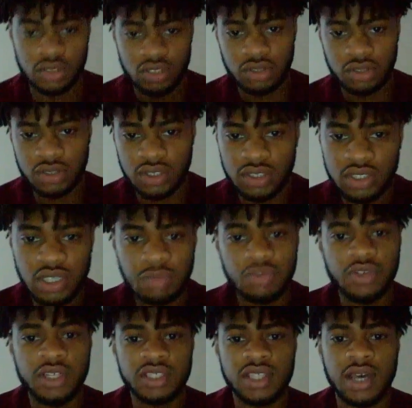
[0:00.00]
So to
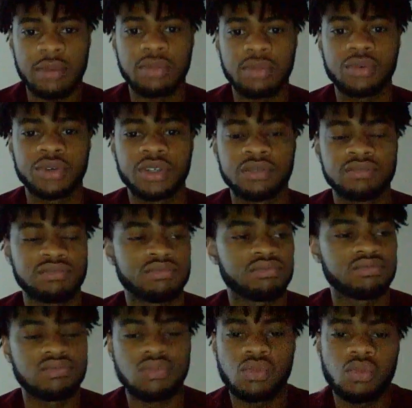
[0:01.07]
summarize that point,
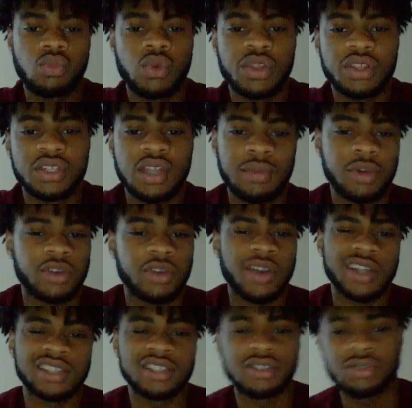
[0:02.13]
whether
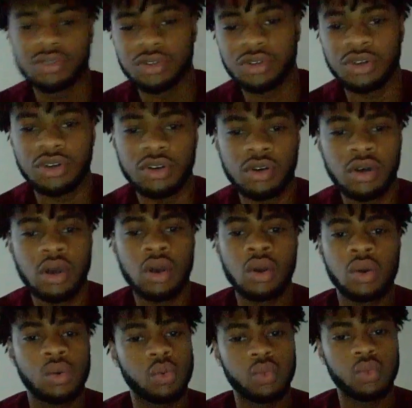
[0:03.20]
democratic or not,
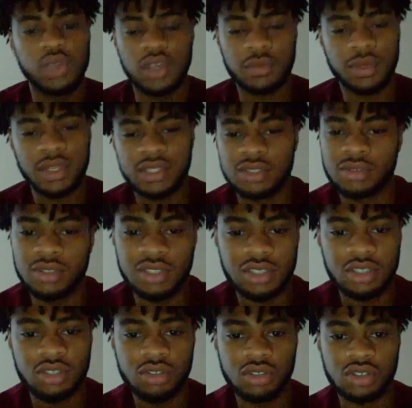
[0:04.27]
weak political
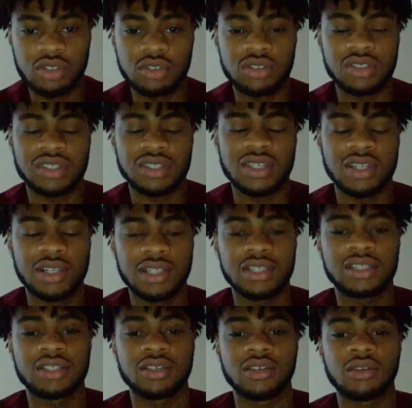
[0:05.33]
institutions can lead
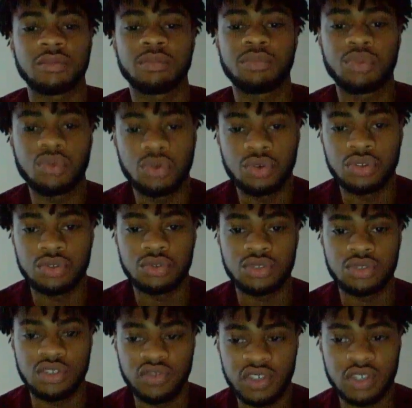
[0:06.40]
to poor use
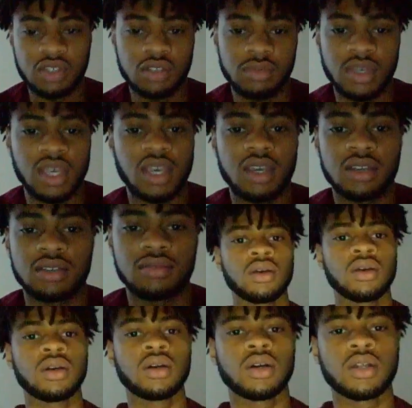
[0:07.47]
of economic aid.
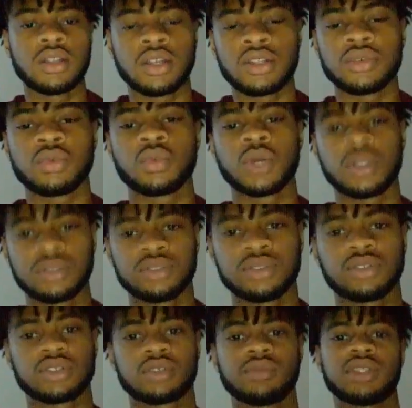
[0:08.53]
Another
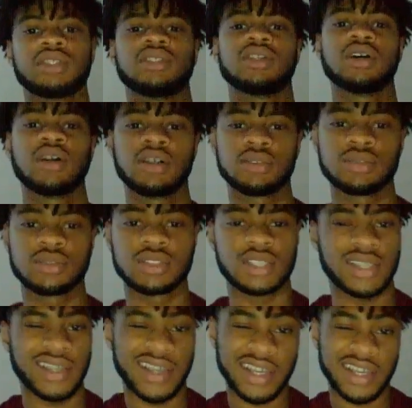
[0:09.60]
well-documented hurdle
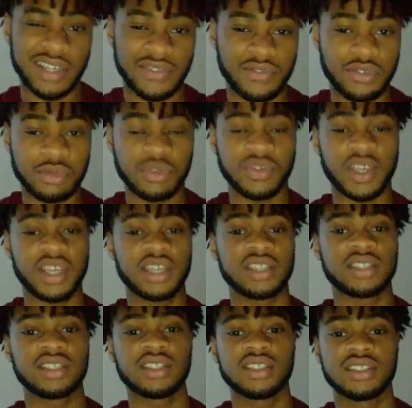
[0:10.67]
to any form of
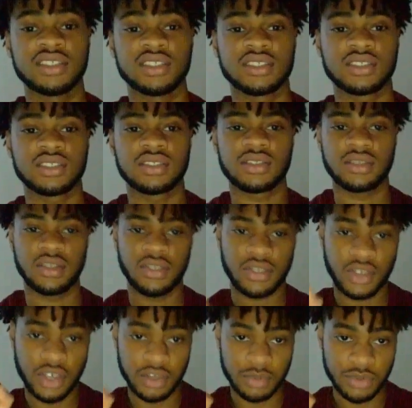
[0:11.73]
aid is the
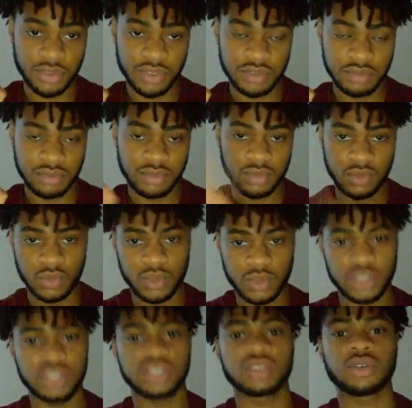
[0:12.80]
third point,
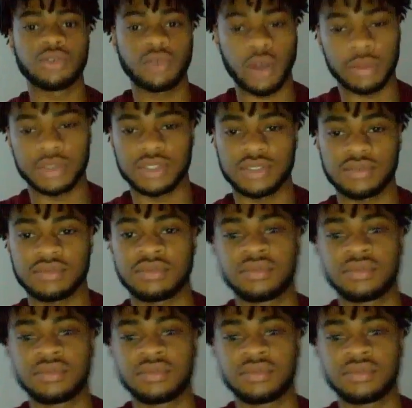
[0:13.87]
which is corruption.